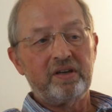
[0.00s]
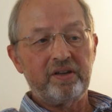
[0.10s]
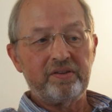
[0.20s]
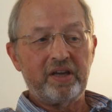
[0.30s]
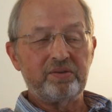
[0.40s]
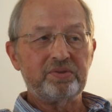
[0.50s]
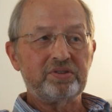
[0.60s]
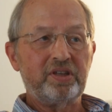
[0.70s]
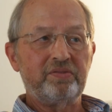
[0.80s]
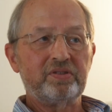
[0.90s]
And that
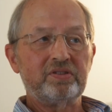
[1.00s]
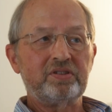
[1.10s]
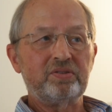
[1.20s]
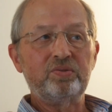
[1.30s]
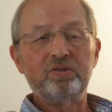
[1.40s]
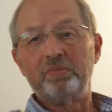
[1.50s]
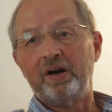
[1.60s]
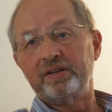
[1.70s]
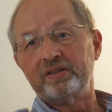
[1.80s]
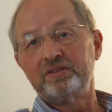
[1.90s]
was given to all the
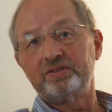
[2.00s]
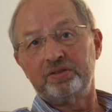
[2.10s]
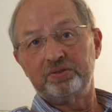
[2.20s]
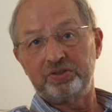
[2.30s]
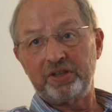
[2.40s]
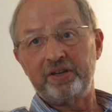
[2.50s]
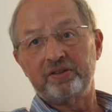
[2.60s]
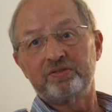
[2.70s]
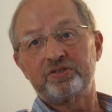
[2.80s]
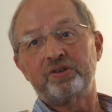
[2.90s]
miners who stayed
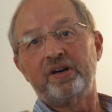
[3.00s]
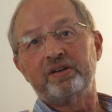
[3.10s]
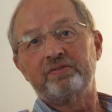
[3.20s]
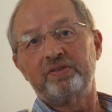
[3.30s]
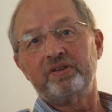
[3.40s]
on strike